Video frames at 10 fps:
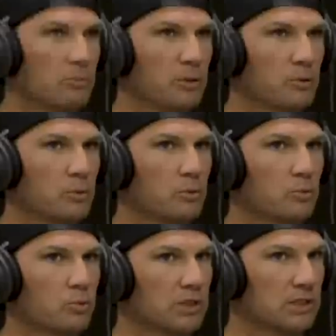people
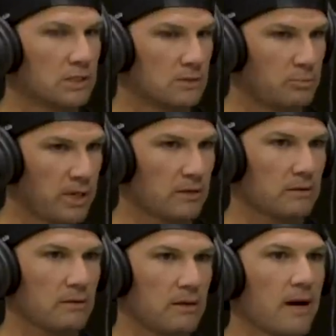respect
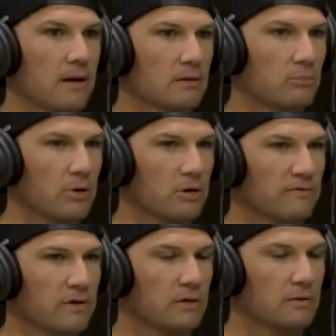that part of
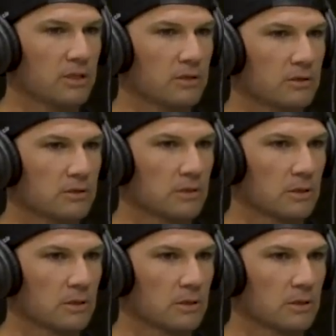it, because